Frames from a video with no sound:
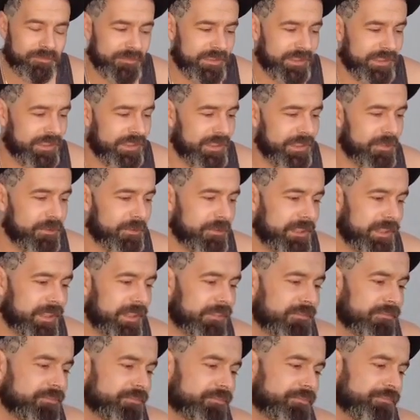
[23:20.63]
in the
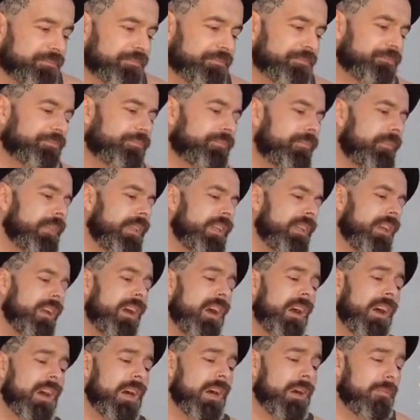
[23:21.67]

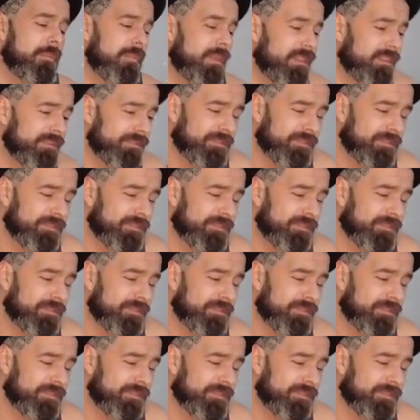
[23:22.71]
UK.